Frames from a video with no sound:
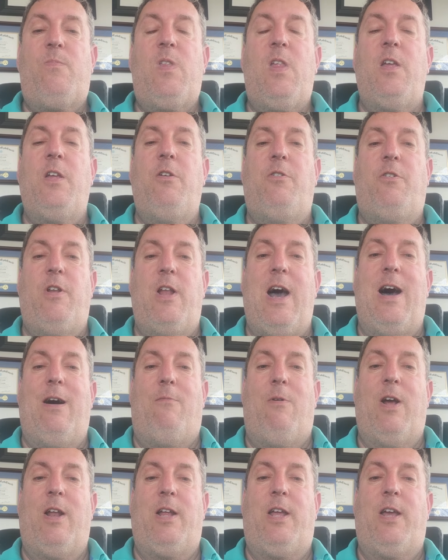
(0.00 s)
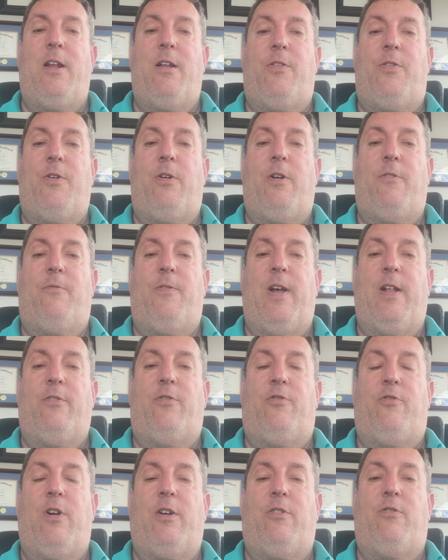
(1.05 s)
you do not want to get a third offense
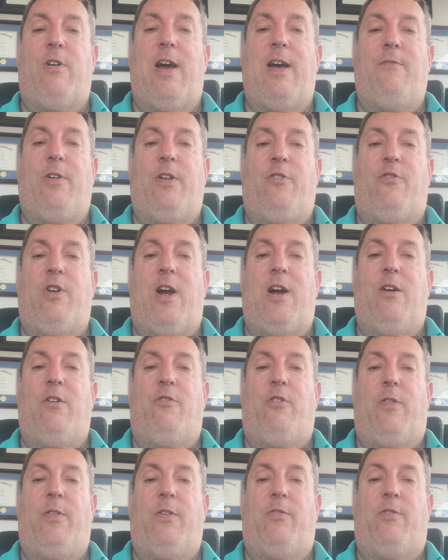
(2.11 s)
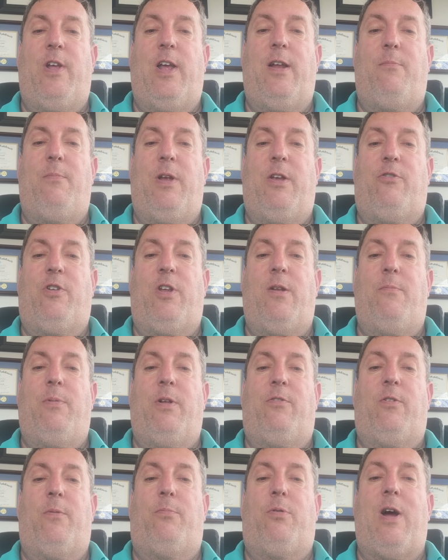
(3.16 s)
drunk driving charge in the state of Michigan, but
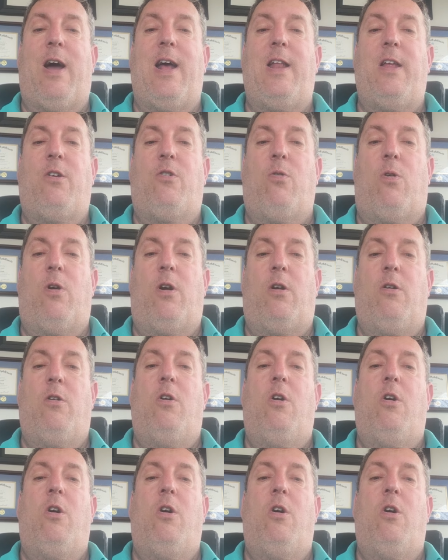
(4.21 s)
sobriety court